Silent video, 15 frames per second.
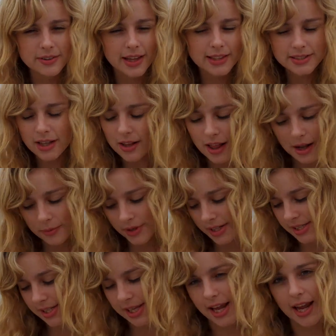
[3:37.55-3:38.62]
That's all I want
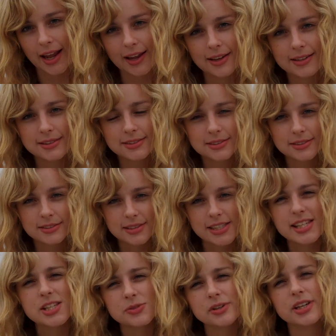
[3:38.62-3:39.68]
to say.
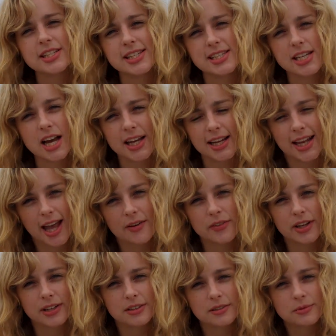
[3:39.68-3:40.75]
This is really to Doug and
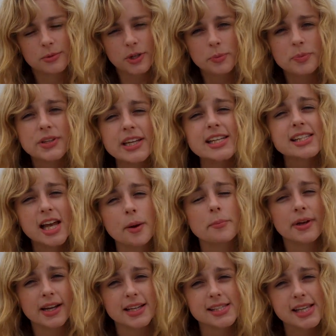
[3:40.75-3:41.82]
Kevin. Will you please come
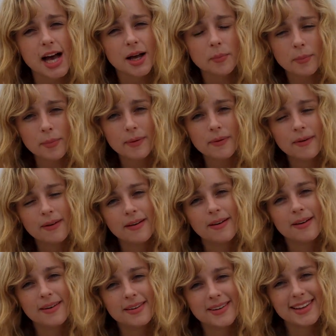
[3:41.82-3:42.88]
pick us up?
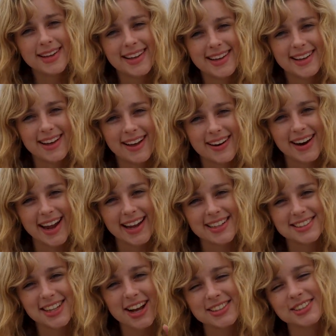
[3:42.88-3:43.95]
All right,
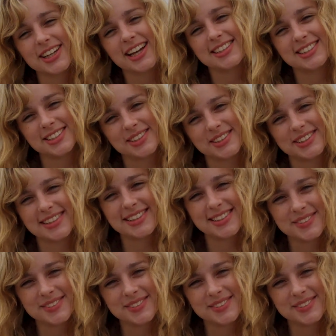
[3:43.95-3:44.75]
talk to you guys soon.